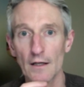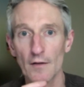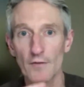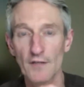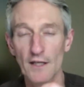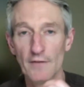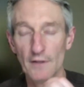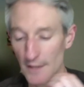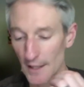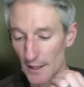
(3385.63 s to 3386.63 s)
saving the
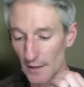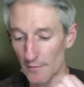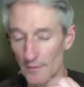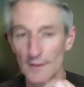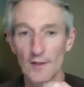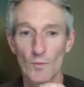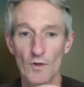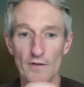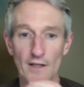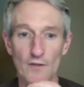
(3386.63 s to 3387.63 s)
day,
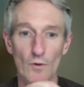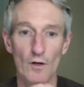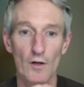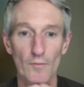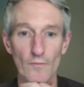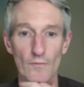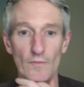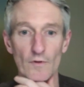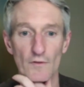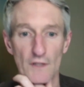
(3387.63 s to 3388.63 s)
because that's what our
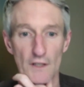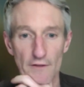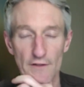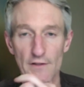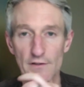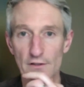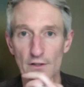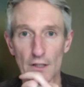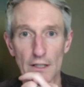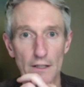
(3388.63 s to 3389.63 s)
senior residents are
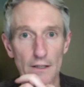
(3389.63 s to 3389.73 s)
doing.